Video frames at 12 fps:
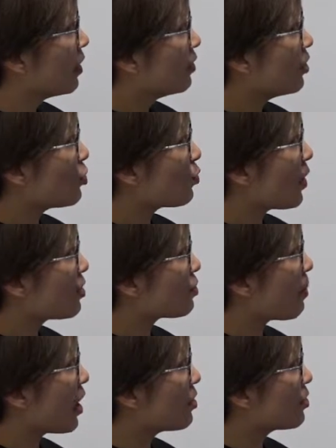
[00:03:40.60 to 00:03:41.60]
This one is
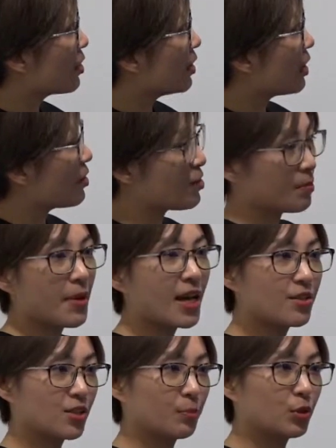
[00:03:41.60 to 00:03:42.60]
about the
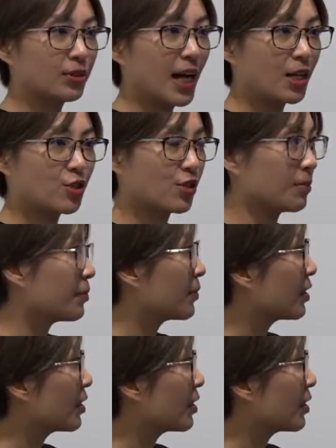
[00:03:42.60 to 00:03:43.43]
cement production.